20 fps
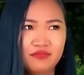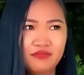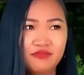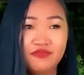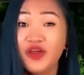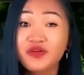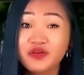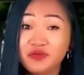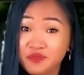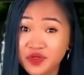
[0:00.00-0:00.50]

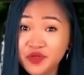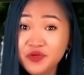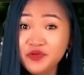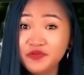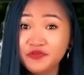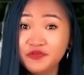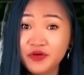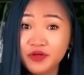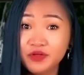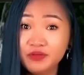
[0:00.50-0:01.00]
Very
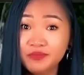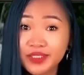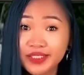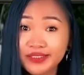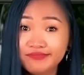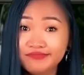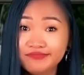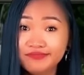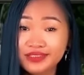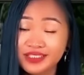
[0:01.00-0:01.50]
beautiful,
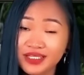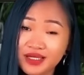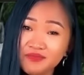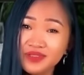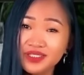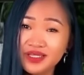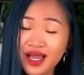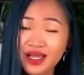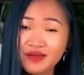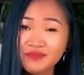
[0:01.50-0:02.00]
but
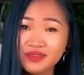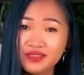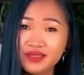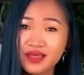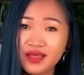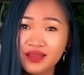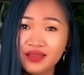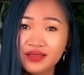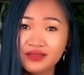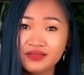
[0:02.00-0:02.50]
sometimes
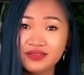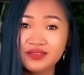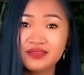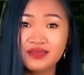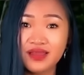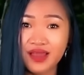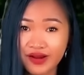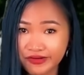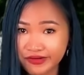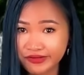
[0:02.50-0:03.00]
a little
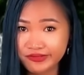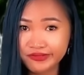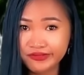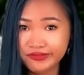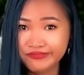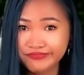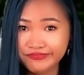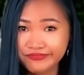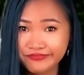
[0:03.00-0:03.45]
sterile.